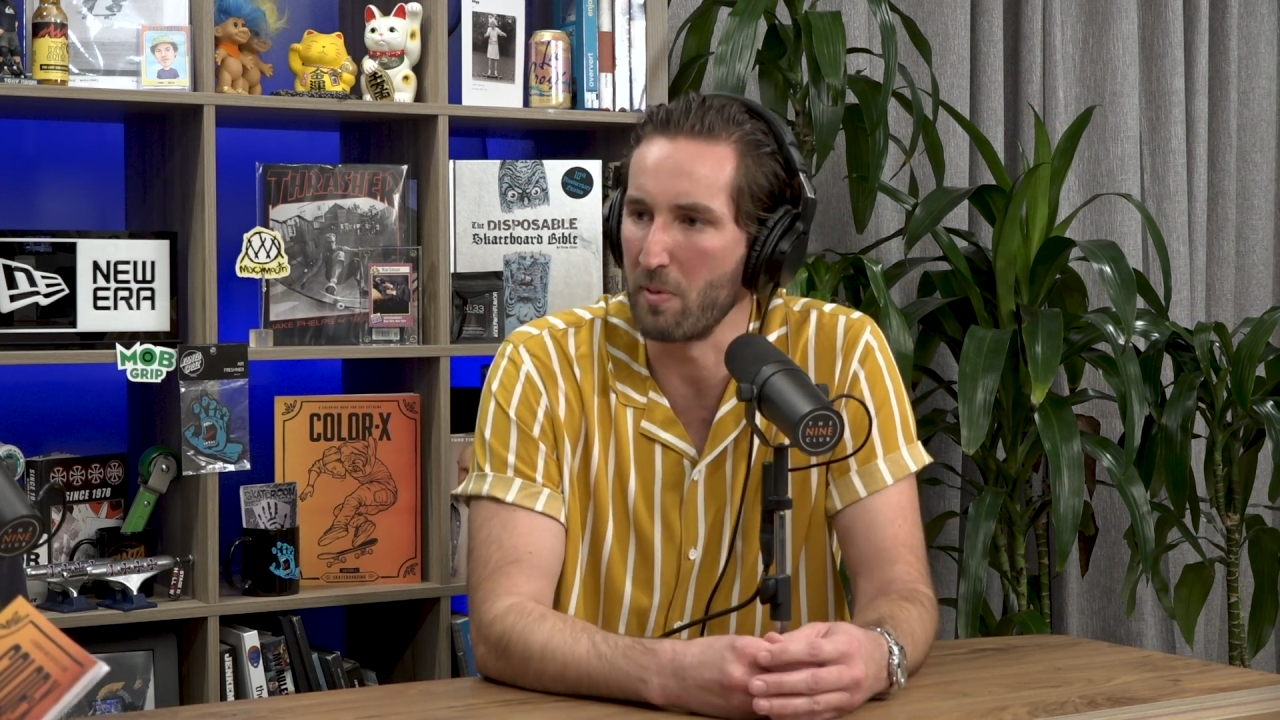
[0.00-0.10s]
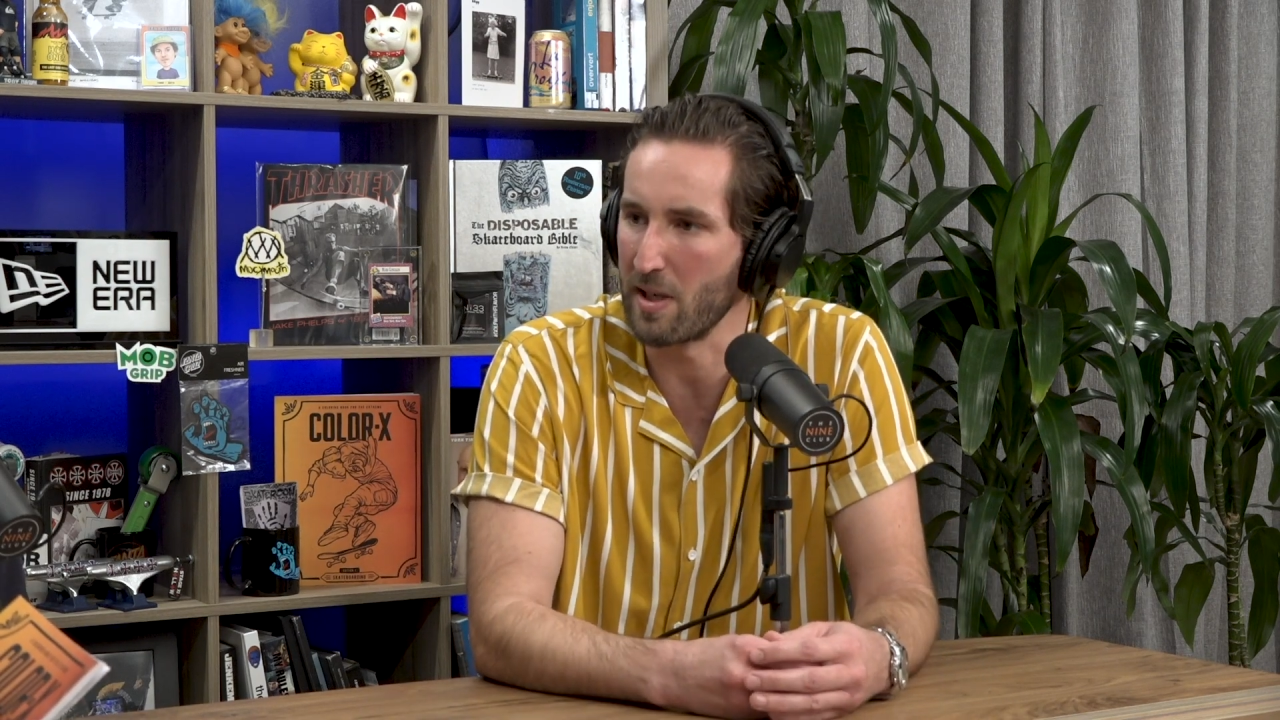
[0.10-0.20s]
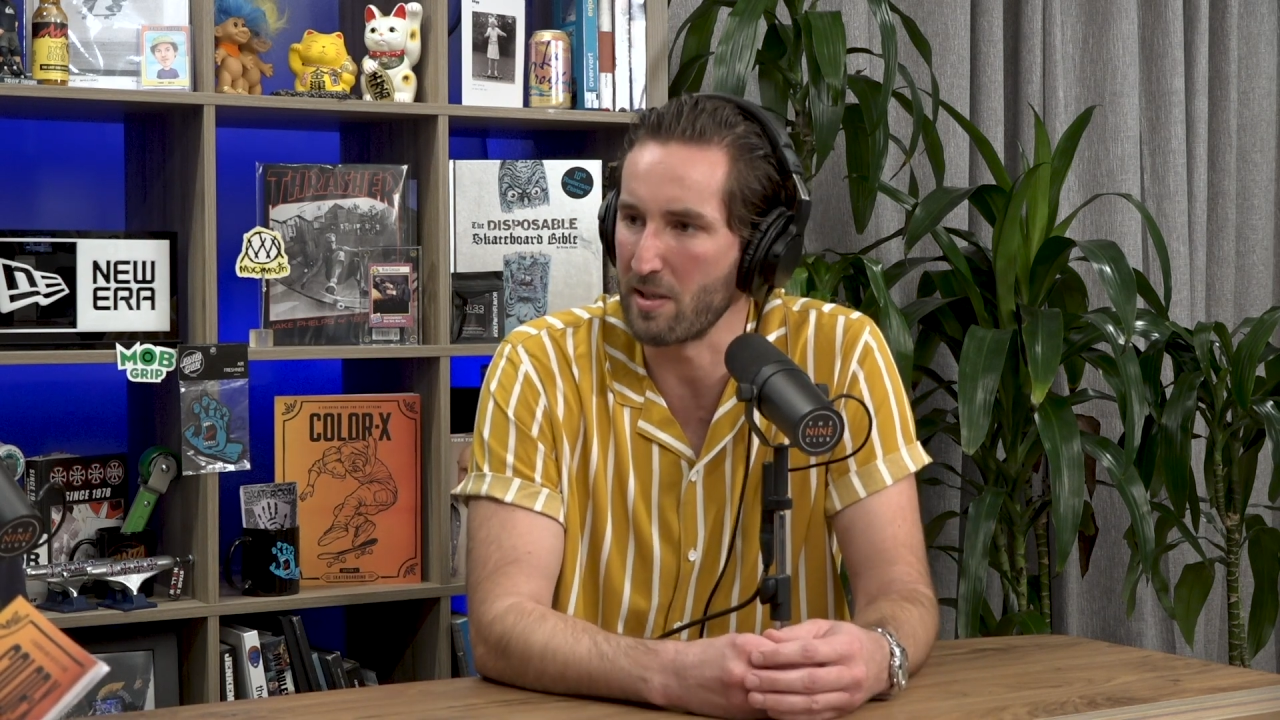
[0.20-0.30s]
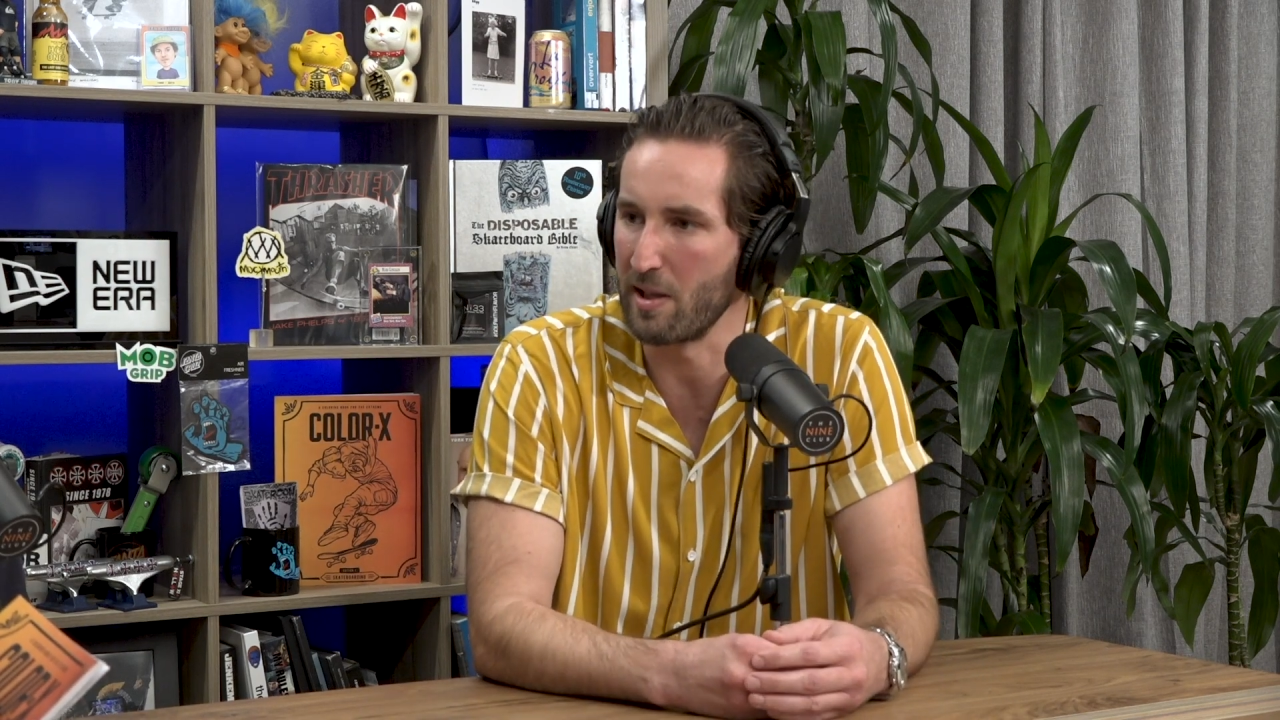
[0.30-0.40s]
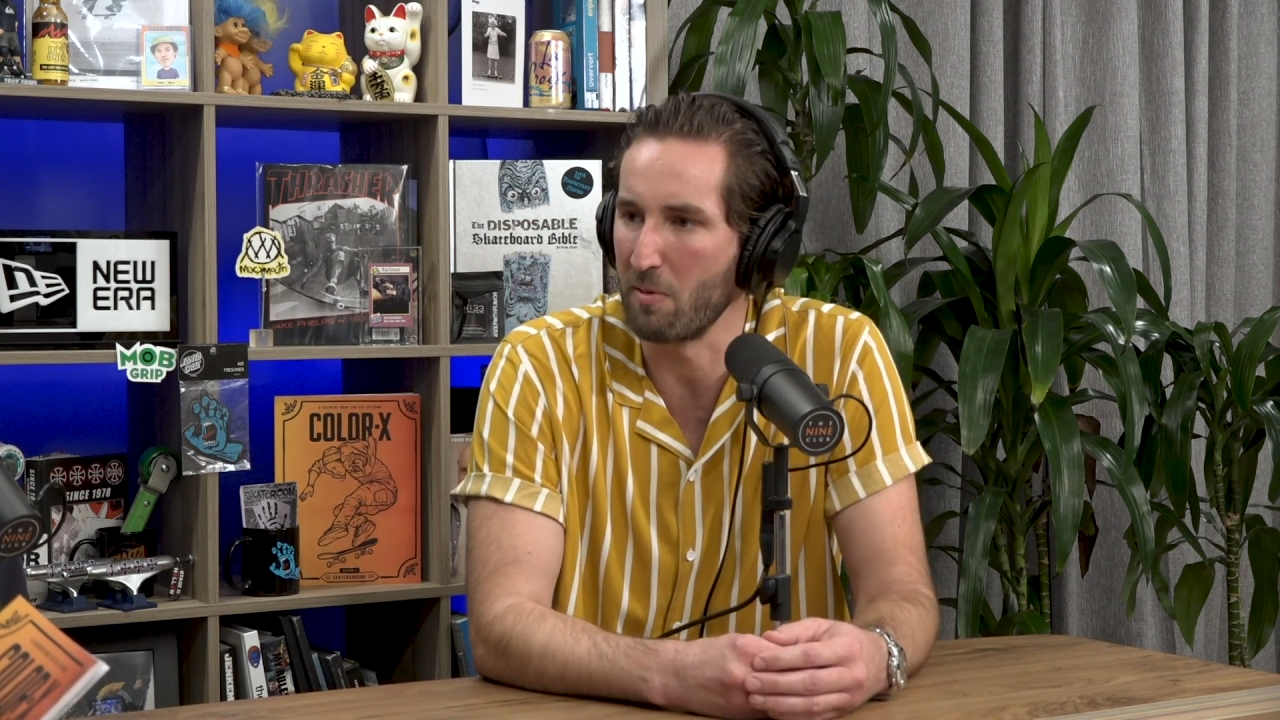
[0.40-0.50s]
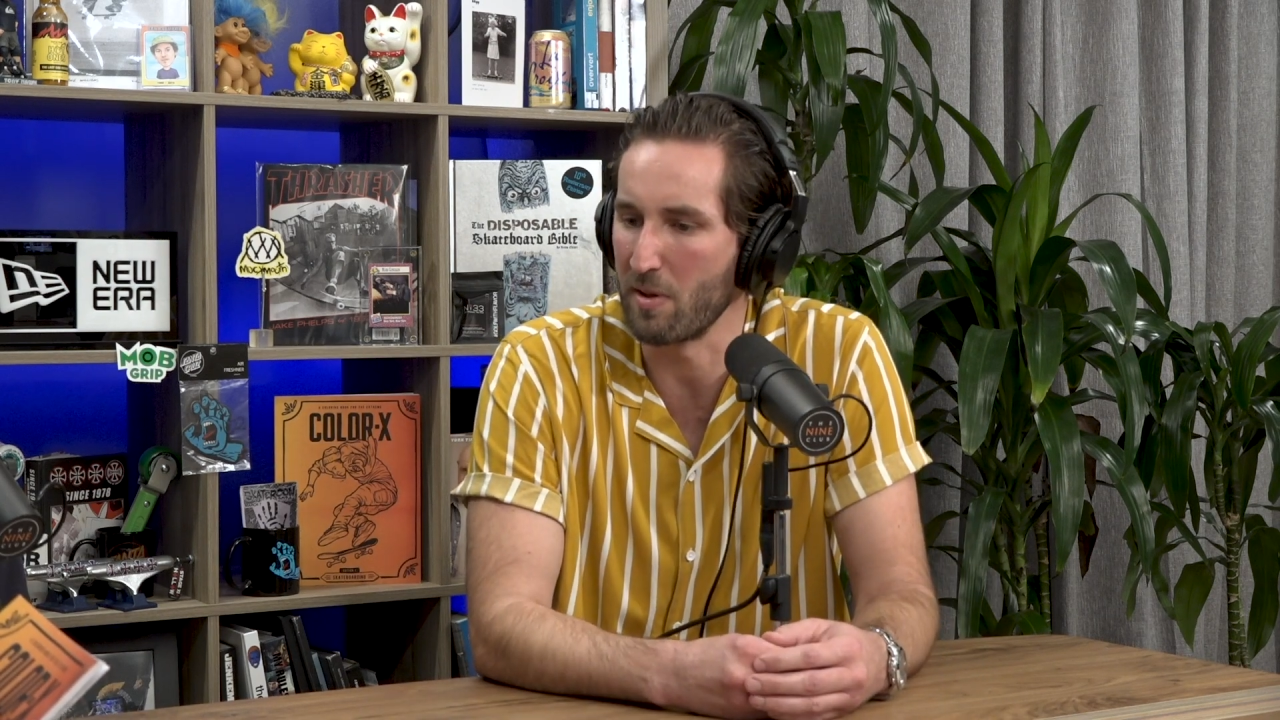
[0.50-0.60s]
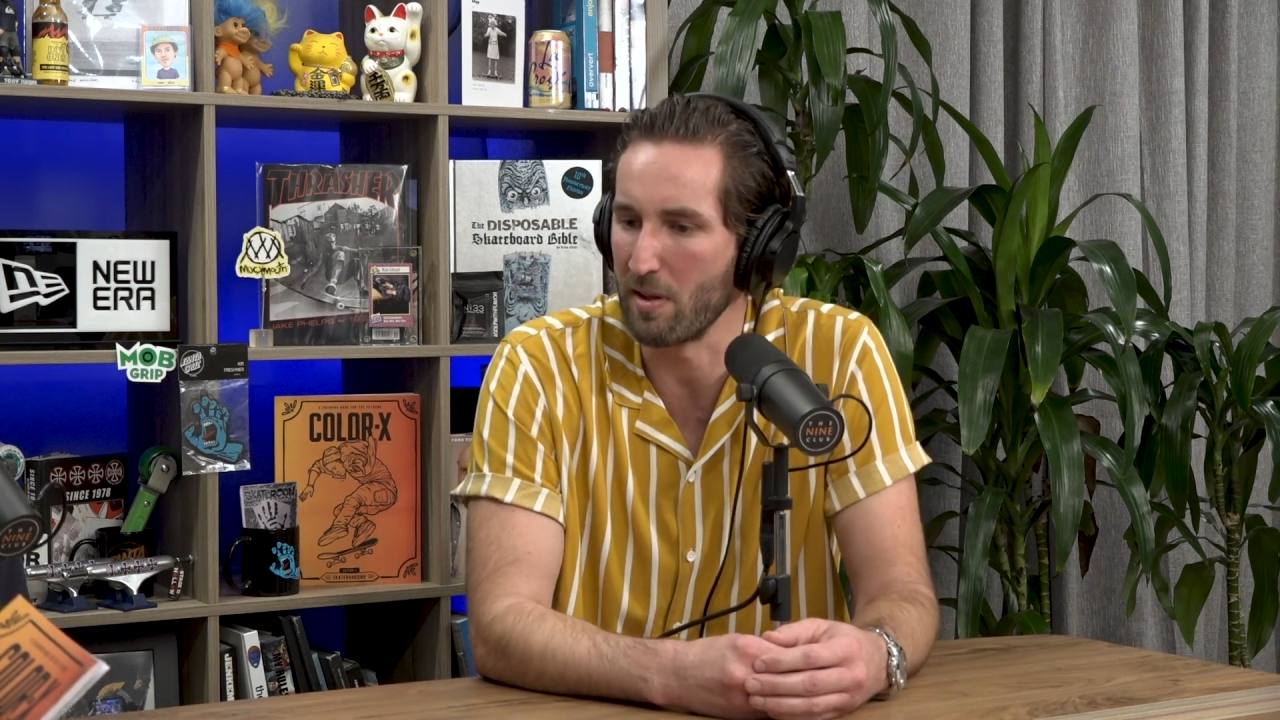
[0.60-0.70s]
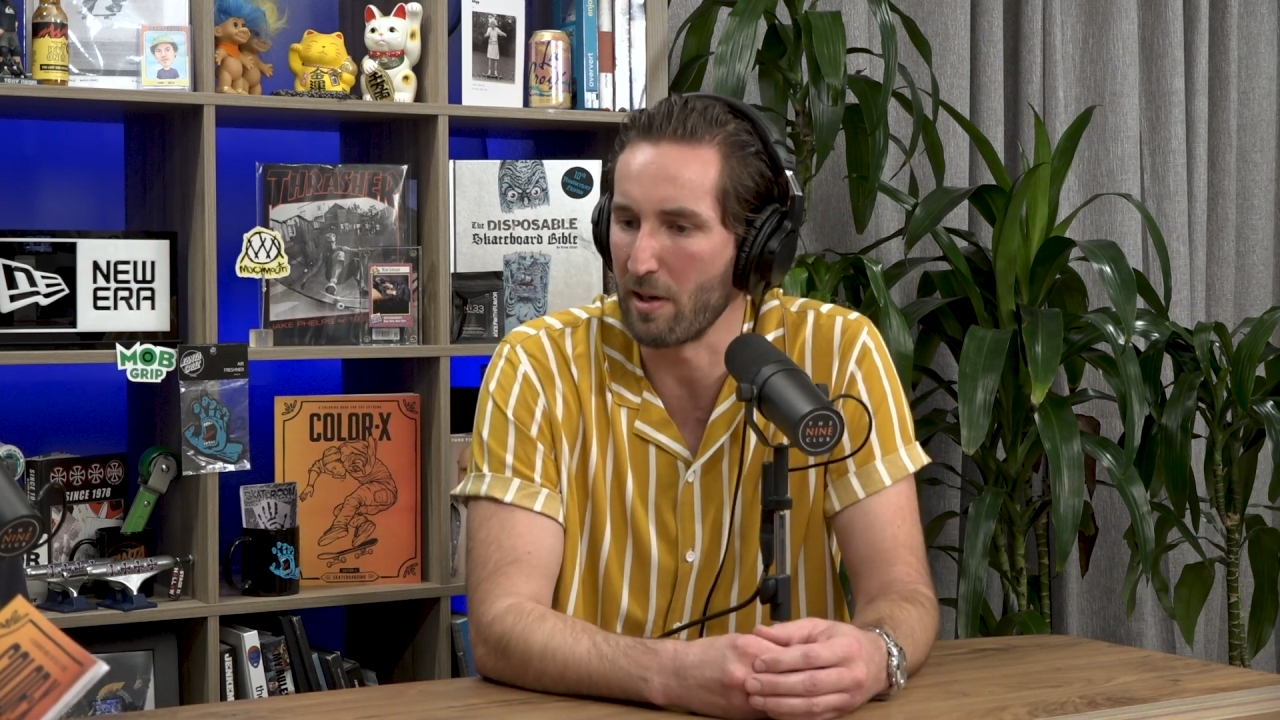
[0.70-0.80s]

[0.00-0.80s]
We got to link with